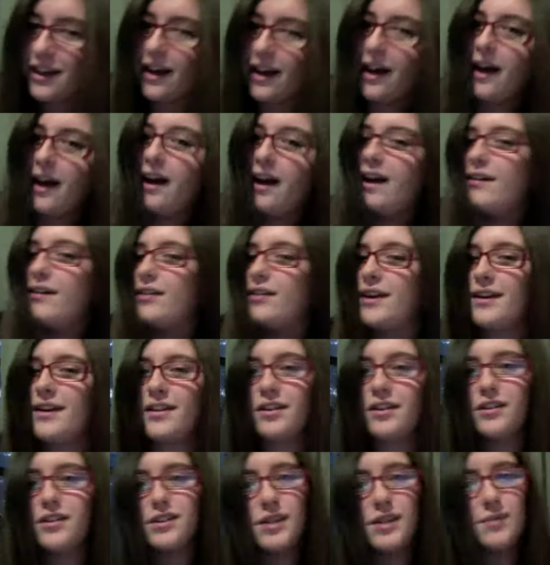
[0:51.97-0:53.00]
I haven't had a lot
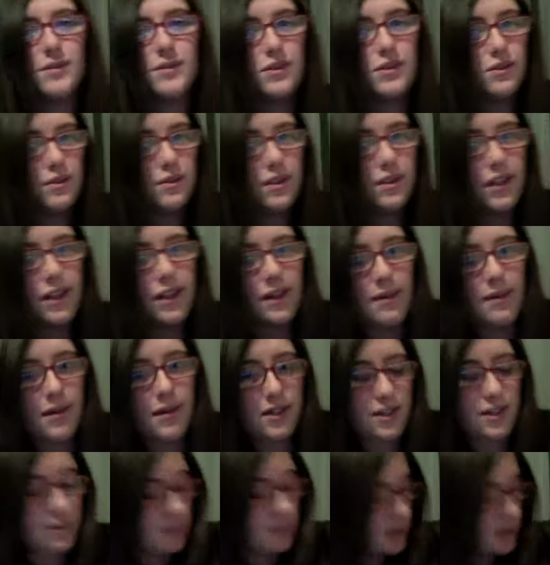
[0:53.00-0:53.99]
of time to do it lately because I've been